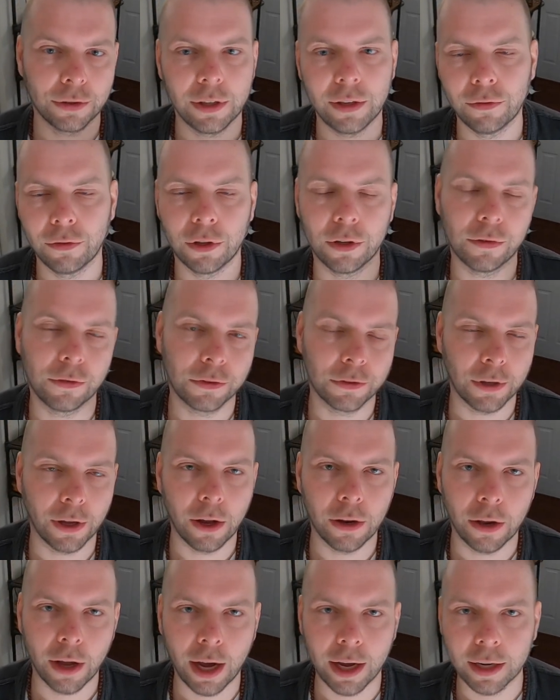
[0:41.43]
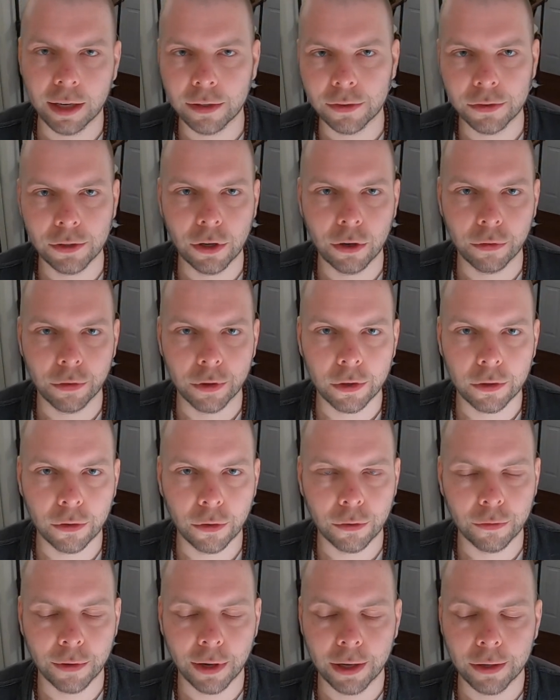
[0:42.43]
even if it's online because, the
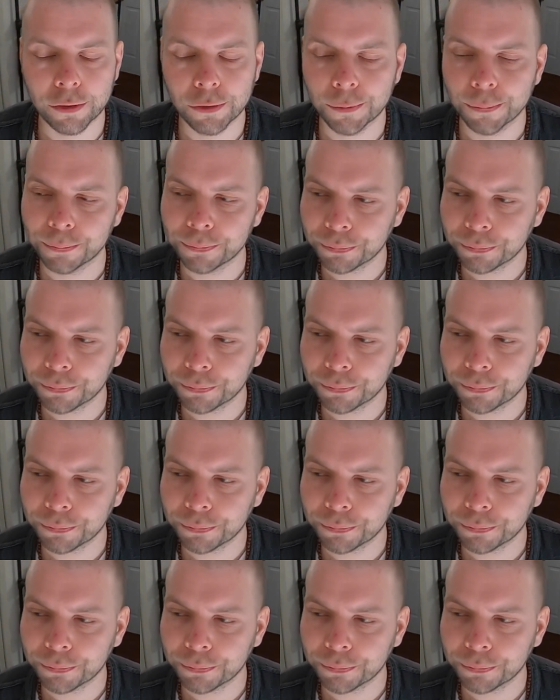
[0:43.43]
coronavirus.